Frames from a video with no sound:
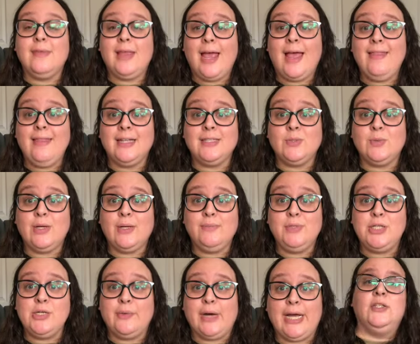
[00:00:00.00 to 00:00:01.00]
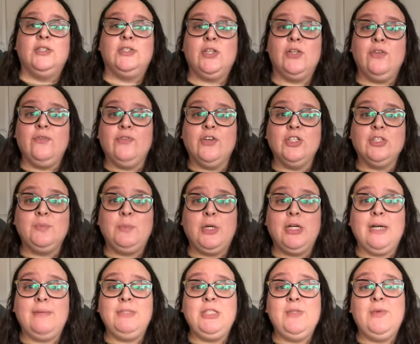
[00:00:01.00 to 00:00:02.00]
And that's what I'm doing. So the first book
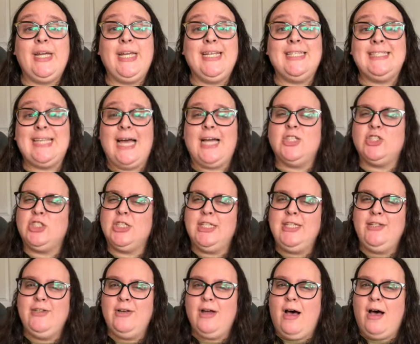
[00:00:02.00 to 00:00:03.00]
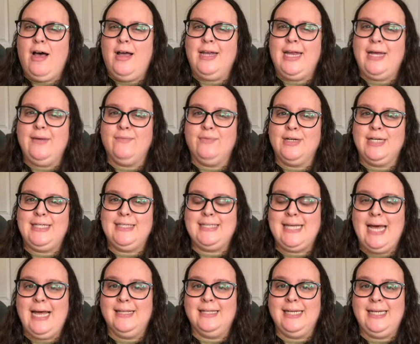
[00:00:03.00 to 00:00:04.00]
I'm doing is actually not a
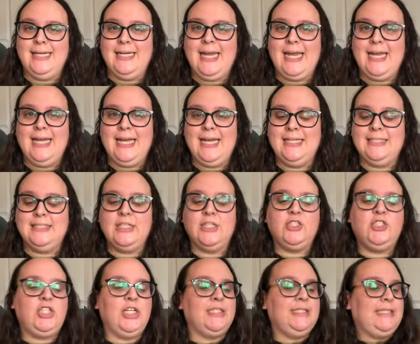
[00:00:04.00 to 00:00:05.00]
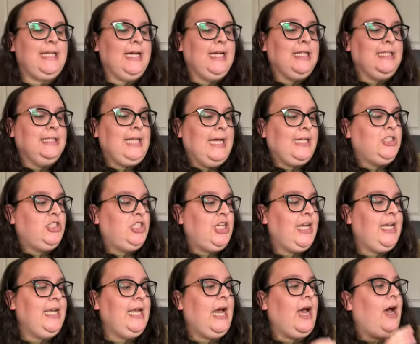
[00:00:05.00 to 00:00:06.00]
retelling. It is just a
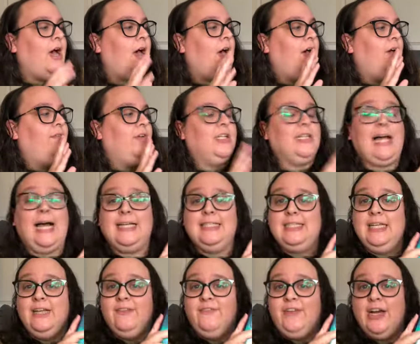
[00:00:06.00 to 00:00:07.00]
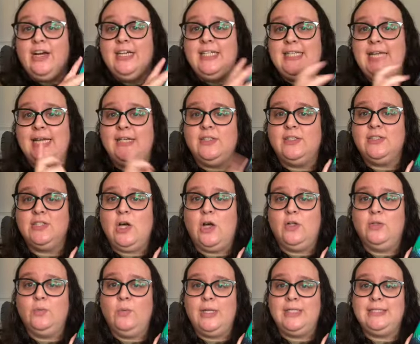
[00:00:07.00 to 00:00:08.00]
collection of classic fairy tales
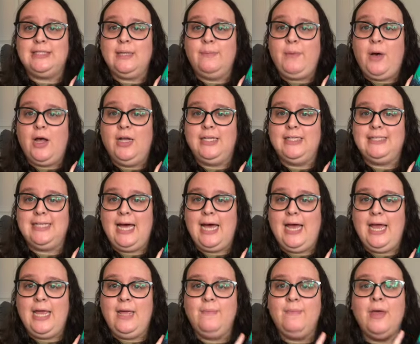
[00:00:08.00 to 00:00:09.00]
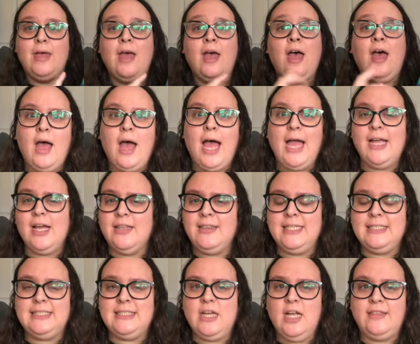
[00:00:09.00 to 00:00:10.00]
called Once Upon a Time. I got
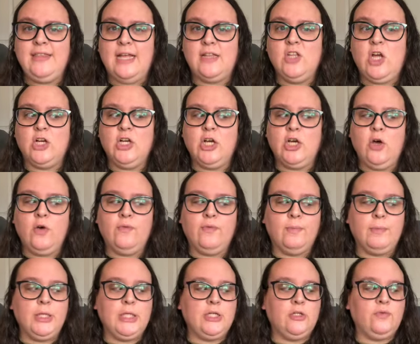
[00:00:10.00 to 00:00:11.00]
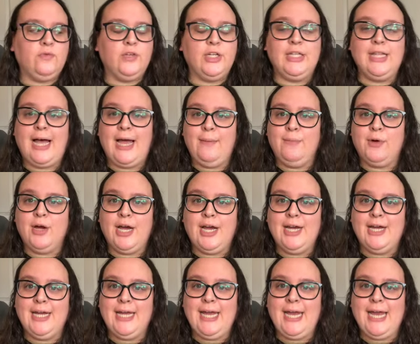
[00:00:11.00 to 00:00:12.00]
this not that long ago from a little free
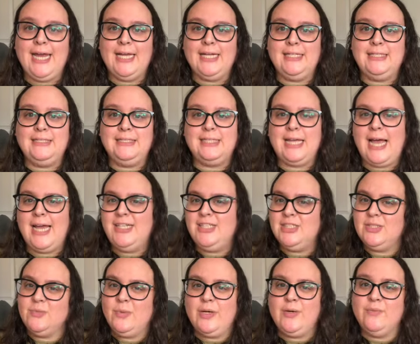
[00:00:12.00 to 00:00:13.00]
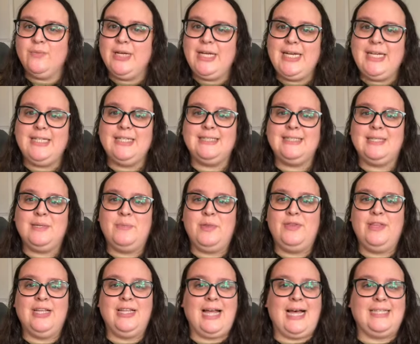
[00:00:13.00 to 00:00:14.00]
library, and I just want to read some of
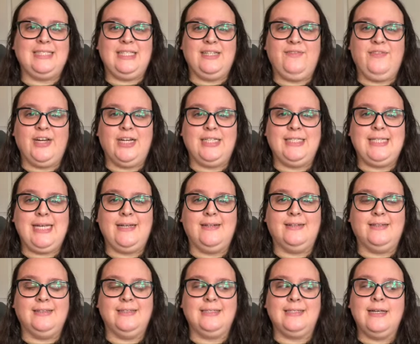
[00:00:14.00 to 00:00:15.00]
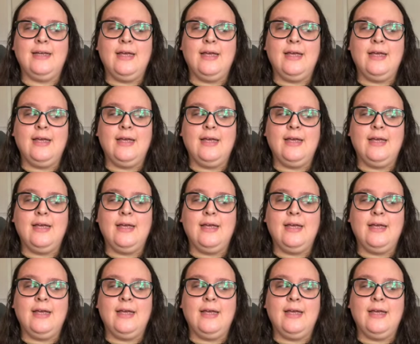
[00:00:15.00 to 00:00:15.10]
the classic fairy tales.